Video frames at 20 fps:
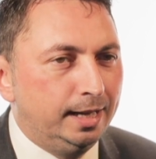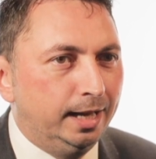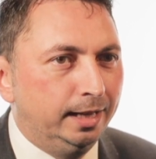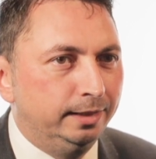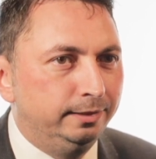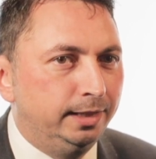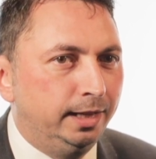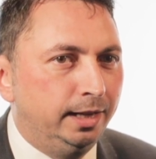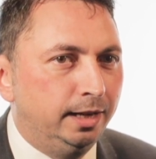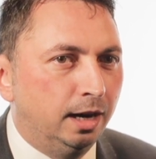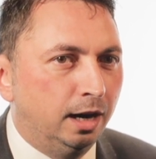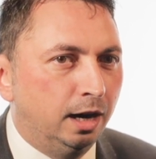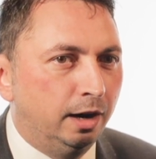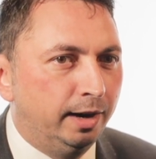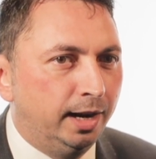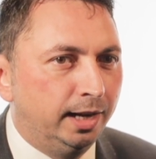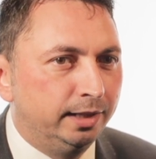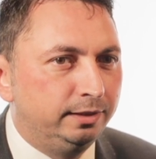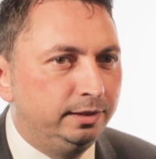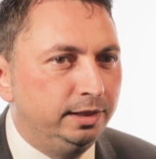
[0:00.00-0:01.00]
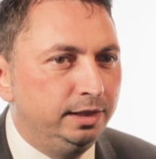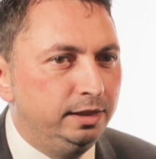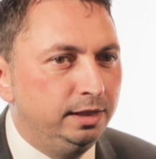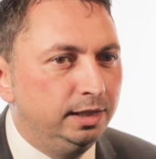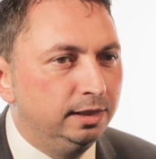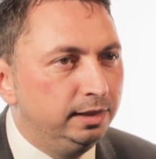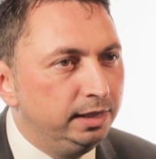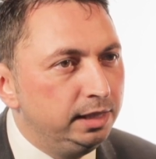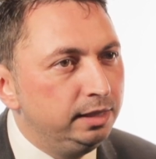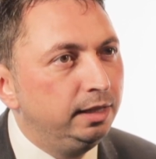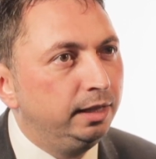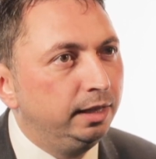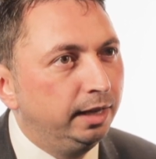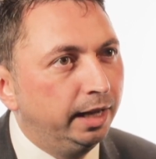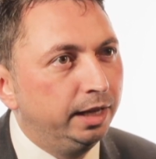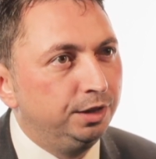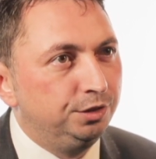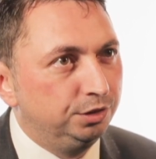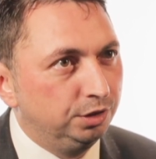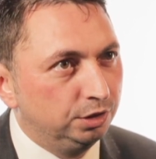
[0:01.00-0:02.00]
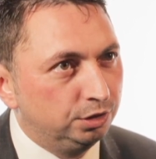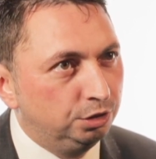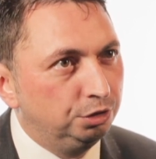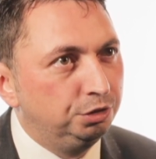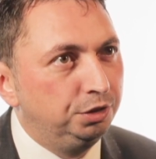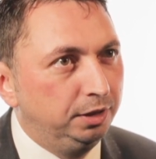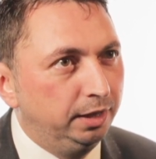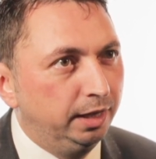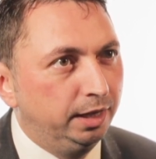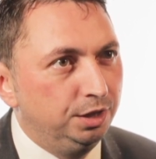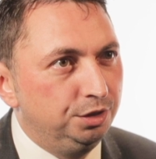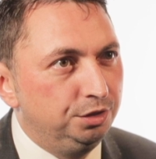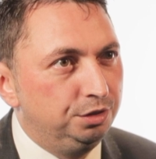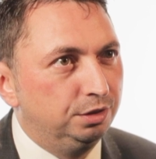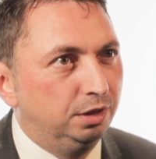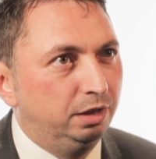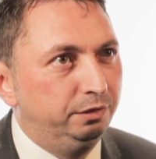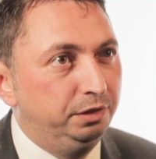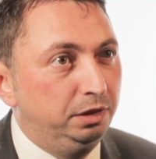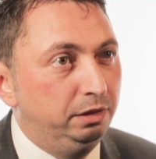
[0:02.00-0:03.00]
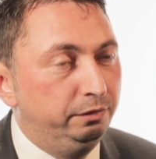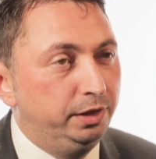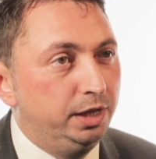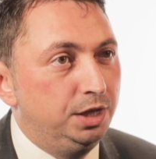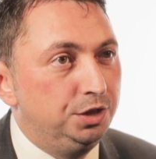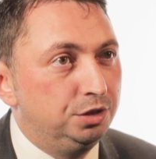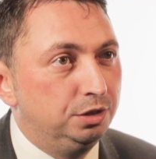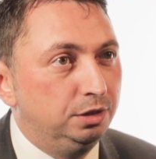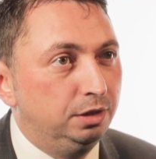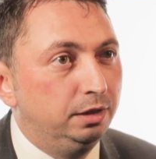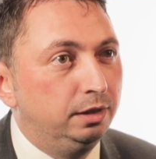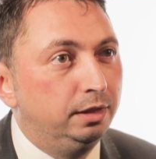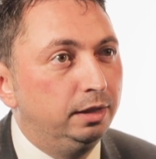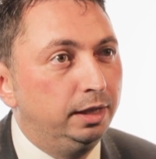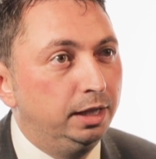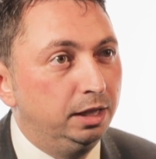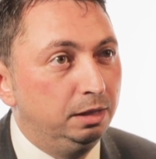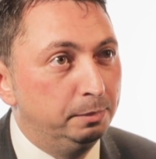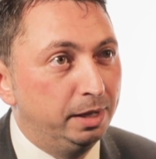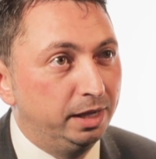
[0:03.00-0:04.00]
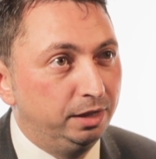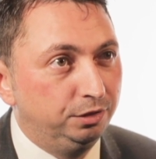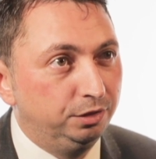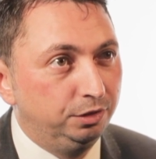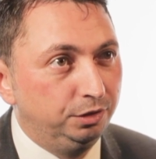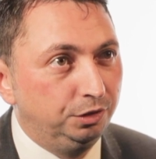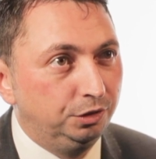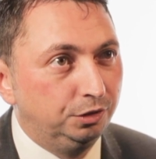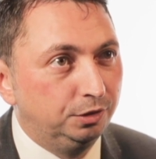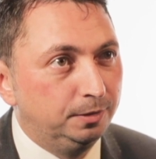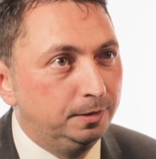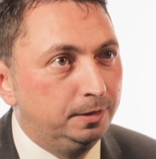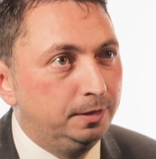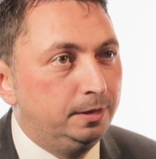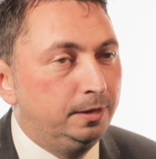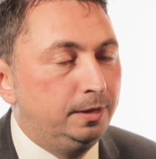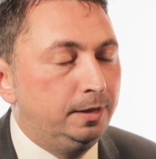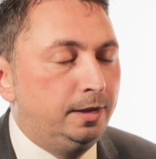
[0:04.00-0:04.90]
And they are at the leading edge, the cutting edge of innovation in medicines.